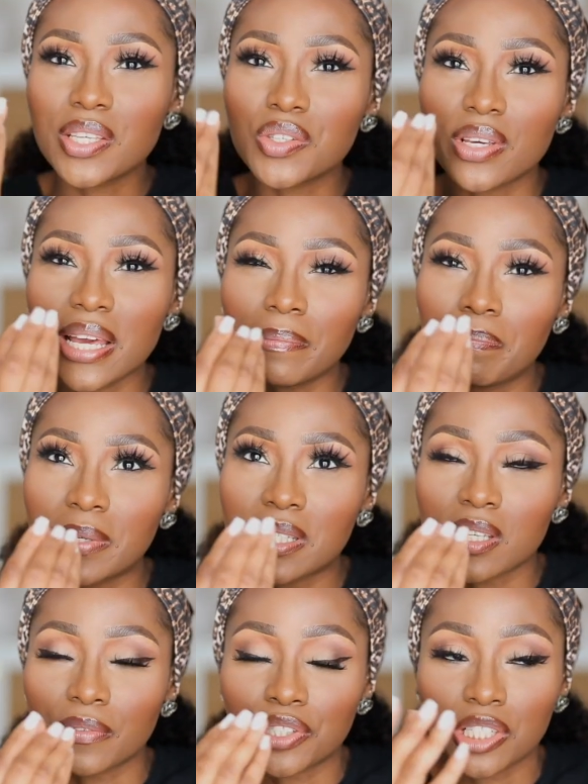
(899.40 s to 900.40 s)
this, you get
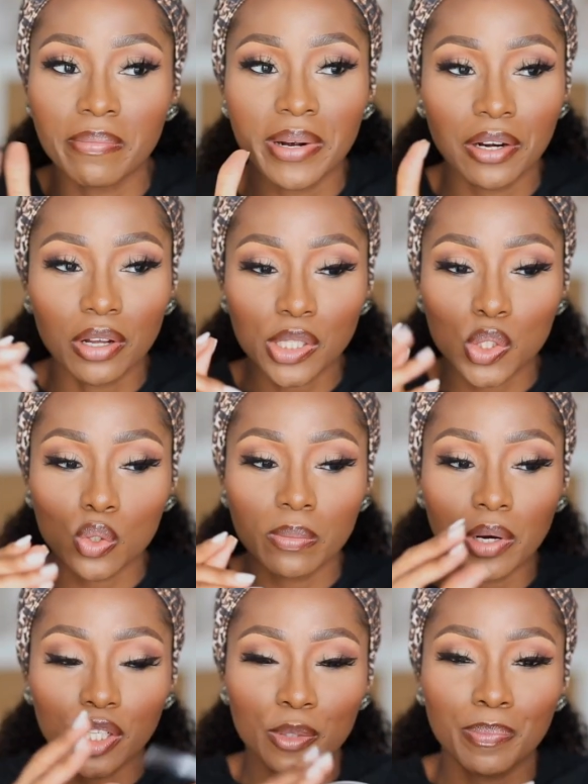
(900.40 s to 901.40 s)
bits of shimmer, not too
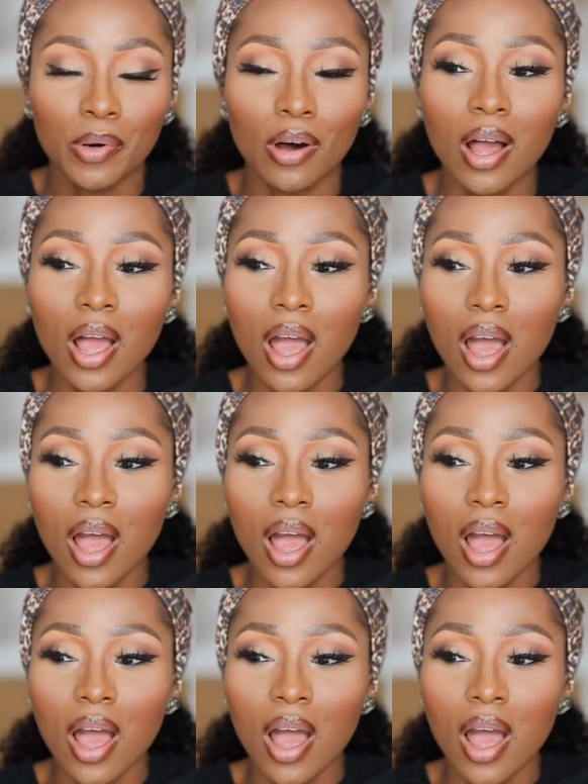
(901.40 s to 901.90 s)
much, but